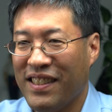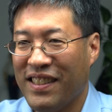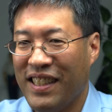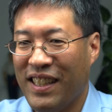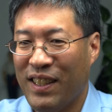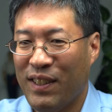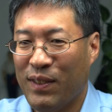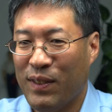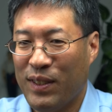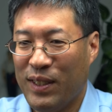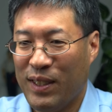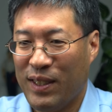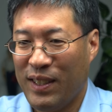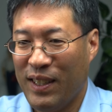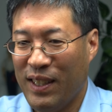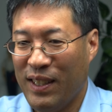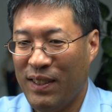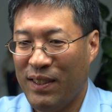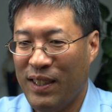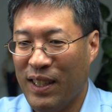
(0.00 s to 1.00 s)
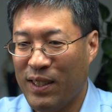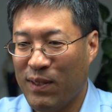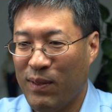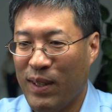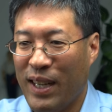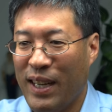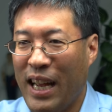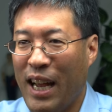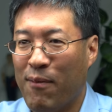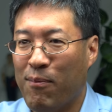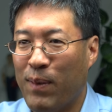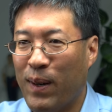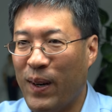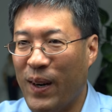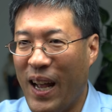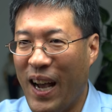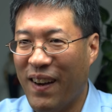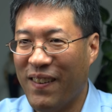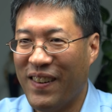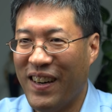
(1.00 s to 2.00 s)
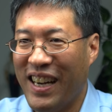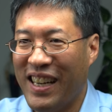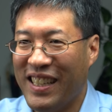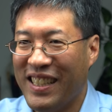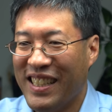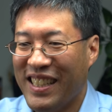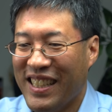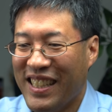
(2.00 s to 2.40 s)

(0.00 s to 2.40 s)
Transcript: want to have burnout, right?